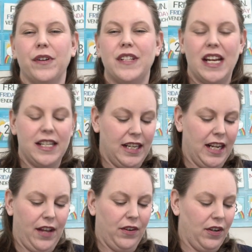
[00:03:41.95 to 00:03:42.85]
date
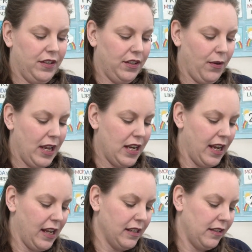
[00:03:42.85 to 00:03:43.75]
together. So it
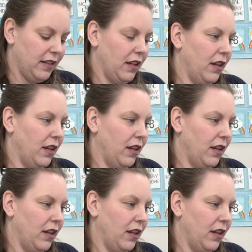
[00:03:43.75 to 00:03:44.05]
is